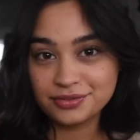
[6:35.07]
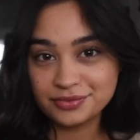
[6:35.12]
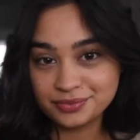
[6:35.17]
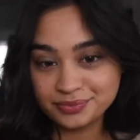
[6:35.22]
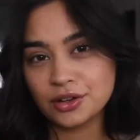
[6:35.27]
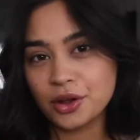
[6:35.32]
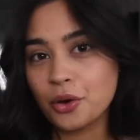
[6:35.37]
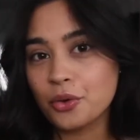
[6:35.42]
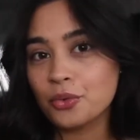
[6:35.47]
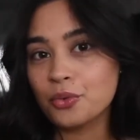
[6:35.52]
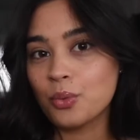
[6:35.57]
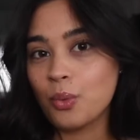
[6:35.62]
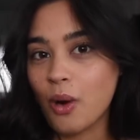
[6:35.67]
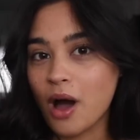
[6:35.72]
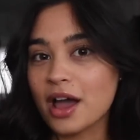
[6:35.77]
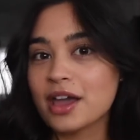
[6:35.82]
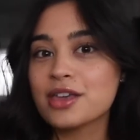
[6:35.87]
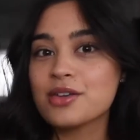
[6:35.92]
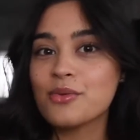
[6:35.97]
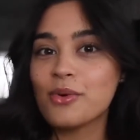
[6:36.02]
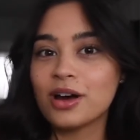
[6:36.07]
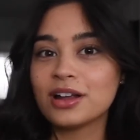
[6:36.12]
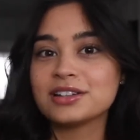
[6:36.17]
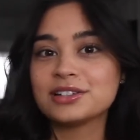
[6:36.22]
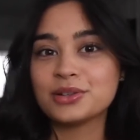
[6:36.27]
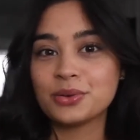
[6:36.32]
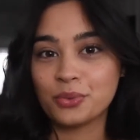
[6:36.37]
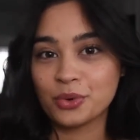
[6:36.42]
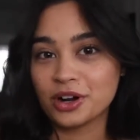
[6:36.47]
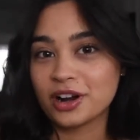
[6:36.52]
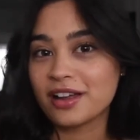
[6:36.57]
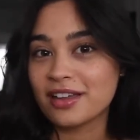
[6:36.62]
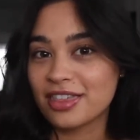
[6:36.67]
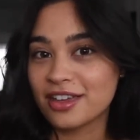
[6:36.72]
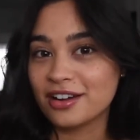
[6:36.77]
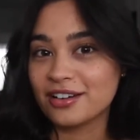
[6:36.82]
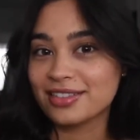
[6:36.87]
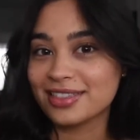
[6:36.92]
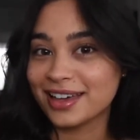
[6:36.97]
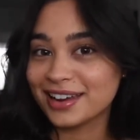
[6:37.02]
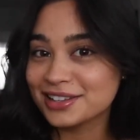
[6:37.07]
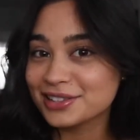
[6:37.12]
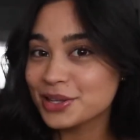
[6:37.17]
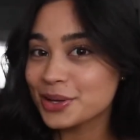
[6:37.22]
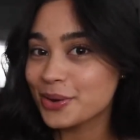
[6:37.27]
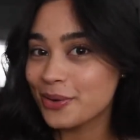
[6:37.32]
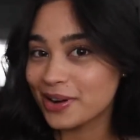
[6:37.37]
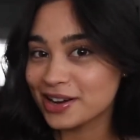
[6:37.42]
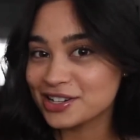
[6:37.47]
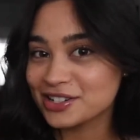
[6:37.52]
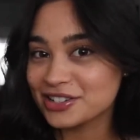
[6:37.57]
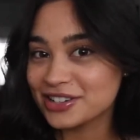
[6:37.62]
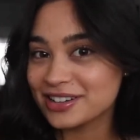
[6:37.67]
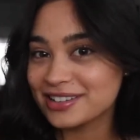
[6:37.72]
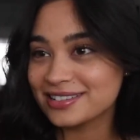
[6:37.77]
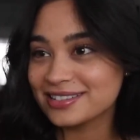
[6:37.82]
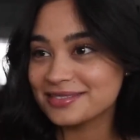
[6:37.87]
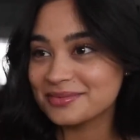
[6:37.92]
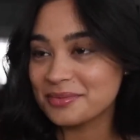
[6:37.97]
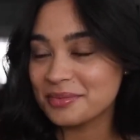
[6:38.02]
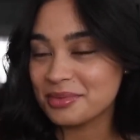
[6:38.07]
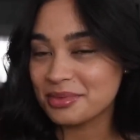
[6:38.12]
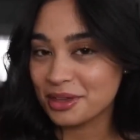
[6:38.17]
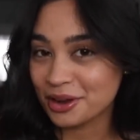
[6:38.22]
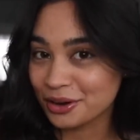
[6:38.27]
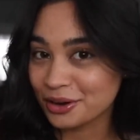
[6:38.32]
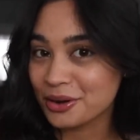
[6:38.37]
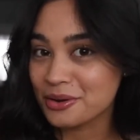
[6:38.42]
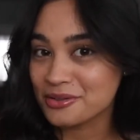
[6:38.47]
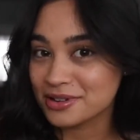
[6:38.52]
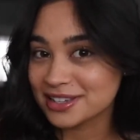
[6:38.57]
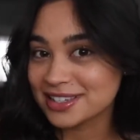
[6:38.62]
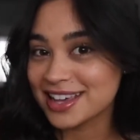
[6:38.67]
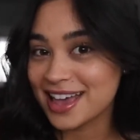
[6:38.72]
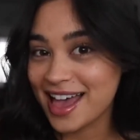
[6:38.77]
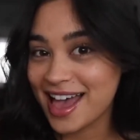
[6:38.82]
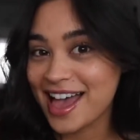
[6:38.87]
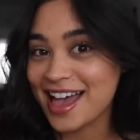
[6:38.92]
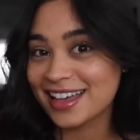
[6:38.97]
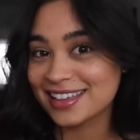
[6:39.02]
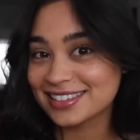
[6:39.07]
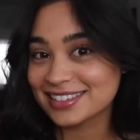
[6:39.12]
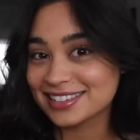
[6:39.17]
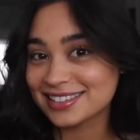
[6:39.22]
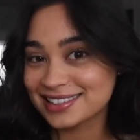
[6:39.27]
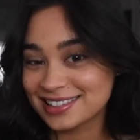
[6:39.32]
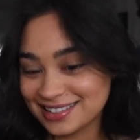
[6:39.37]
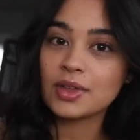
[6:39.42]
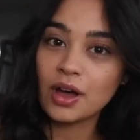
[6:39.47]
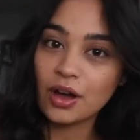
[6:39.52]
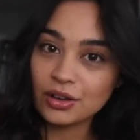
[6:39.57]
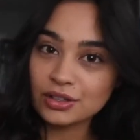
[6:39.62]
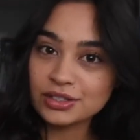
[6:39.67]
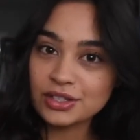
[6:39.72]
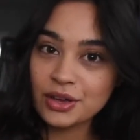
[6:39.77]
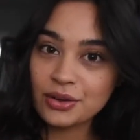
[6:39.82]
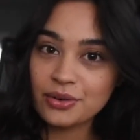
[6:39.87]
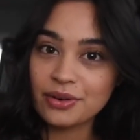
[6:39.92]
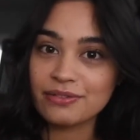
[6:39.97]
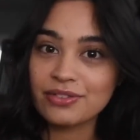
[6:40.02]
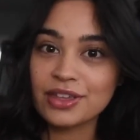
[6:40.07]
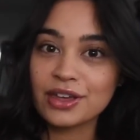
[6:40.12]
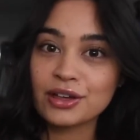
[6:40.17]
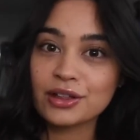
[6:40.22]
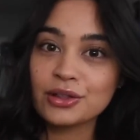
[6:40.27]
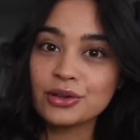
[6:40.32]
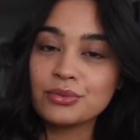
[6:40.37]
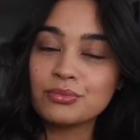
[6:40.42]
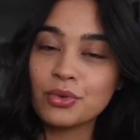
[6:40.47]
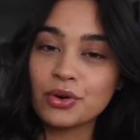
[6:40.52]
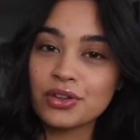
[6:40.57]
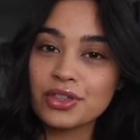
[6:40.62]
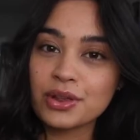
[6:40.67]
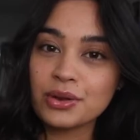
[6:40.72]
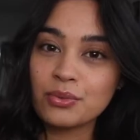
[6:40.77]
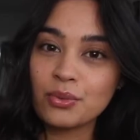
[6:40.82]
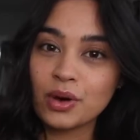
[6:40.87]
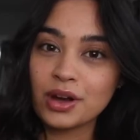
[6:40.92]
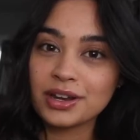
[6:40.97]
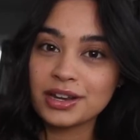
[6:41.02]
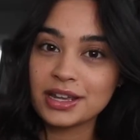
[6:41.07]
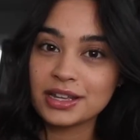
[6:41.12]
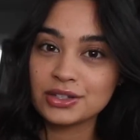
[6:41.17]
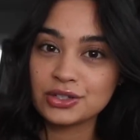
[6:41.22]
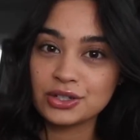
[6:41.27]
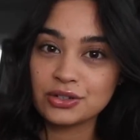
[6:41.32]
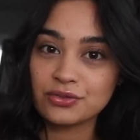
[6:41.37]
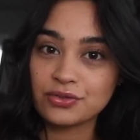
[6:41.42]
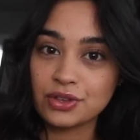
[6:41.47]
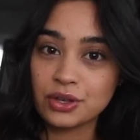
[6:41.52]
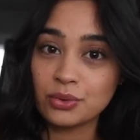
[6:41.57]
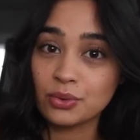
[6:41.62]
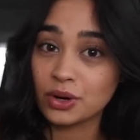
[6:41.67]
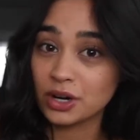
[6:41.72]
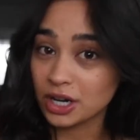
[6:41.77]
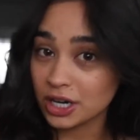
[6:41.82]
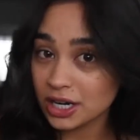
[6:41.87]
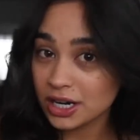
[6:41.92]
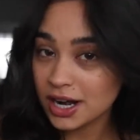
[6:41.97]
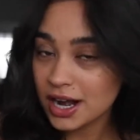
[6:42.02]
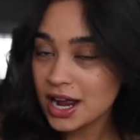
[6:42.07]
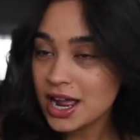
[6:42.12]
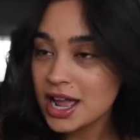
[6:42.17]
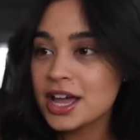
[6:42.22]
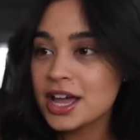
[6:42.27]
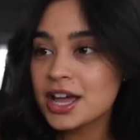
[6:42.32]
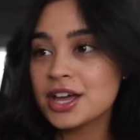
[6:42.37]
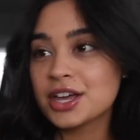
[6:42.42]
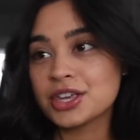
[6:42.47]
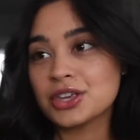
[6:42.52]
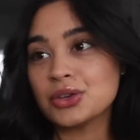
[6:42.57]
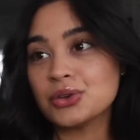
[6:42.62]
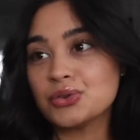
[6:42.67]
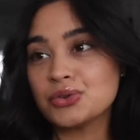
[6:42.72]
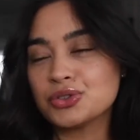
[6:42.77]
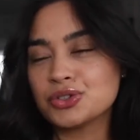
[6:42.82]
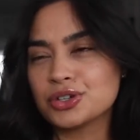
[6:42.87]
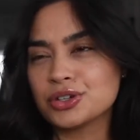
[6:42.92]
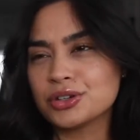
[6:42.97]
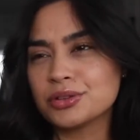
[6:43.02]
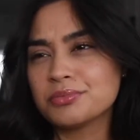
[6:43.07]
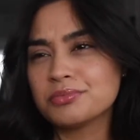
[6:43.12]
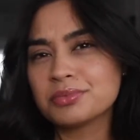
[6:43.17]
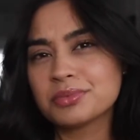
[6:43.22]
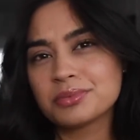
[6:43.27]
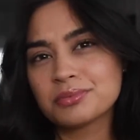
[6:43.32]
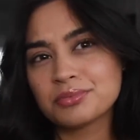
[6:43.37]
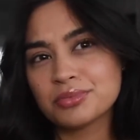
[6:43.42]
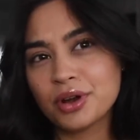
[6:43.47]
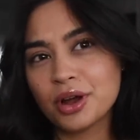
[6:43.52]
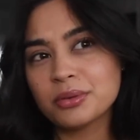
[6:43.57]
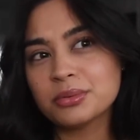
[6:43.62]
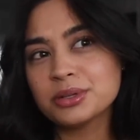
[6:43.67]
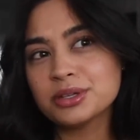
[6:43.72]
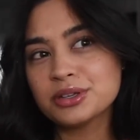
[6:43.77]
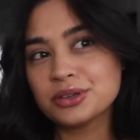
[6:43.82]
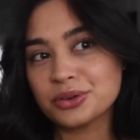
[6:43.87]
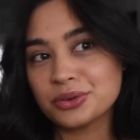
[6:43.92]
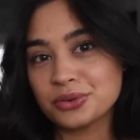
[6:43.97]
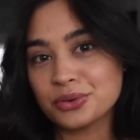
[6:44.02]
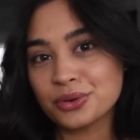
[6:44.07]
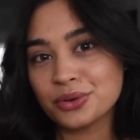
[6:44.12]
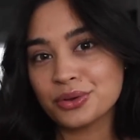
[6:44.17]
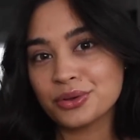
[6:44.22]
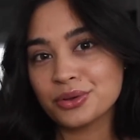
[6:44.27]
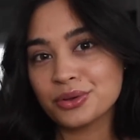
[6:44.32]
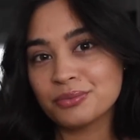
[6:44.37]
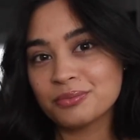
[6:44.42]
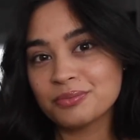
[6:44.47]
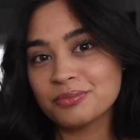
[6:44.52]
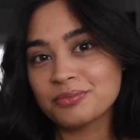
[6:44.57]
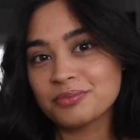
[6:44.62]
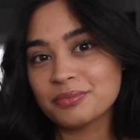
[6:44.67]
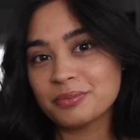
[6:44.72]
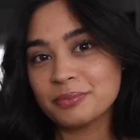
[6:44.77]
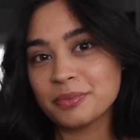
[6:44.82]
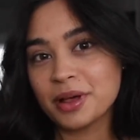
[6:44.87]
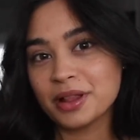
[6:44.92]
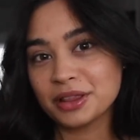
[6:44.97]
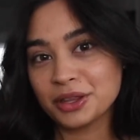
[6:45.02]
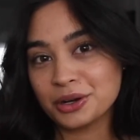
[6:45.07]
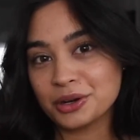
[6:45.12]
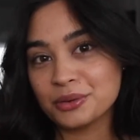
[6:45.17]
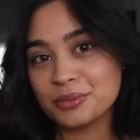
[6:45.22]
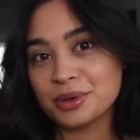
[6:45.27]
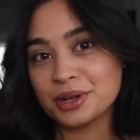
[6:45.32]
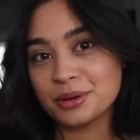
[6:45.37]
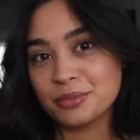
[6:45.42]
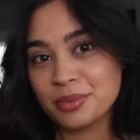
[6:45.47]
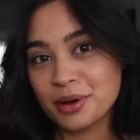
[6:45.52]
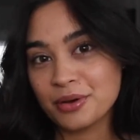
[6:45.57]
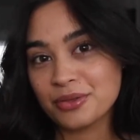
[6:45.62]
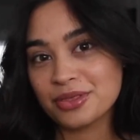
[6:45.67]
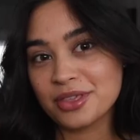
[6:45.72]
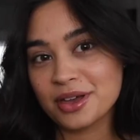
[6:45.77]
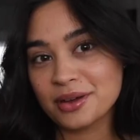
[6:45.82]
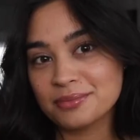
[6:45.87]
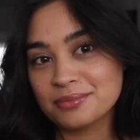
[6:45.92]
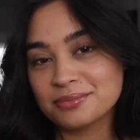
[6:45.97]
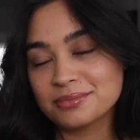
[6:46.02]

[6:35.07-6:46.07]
Know why you want to work there. That is a question they're going to ask. Also, if they include more than one interviewer, you should probably Google a little bit about them.